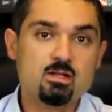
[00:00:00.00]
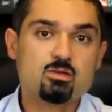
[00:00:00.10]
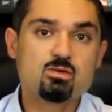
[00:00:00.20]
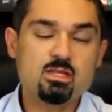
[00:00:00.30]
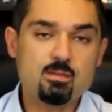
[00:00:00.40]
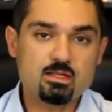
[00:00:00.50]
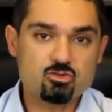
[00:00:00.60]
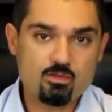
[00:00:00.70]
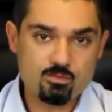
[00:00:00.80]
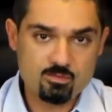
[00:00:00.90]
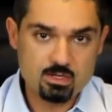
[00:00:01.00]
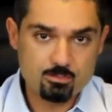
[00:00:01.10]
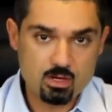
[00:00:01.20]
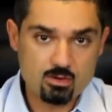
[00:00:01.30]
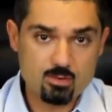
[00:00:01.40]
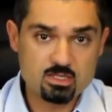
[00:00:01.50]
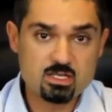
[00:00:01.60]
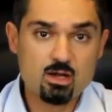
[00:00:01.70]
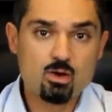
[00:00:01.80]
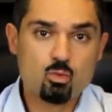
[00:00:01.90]
The good thing about the traffic offender program
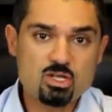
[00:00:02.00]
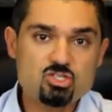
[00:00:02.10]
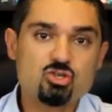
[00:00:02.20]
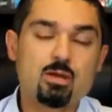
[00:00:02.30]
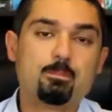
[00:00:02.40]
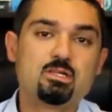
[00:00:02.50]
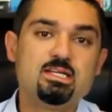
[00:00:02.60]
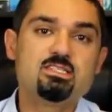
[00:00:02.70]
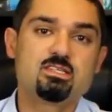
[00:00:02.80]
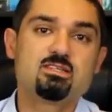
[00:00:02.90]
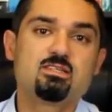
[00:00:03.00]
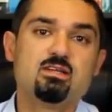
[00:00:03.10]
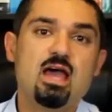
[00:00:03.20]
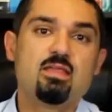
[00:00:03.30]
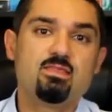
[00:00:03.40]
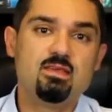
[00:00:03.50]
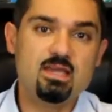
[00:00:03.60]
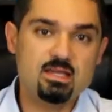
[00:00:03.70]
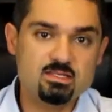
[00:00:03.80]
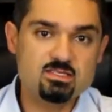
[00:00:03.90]
is once you complete it, at
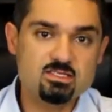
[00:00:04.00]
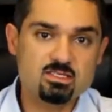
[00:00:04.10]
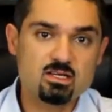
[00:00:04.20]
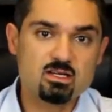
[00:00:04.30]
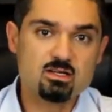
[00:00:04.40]
the end,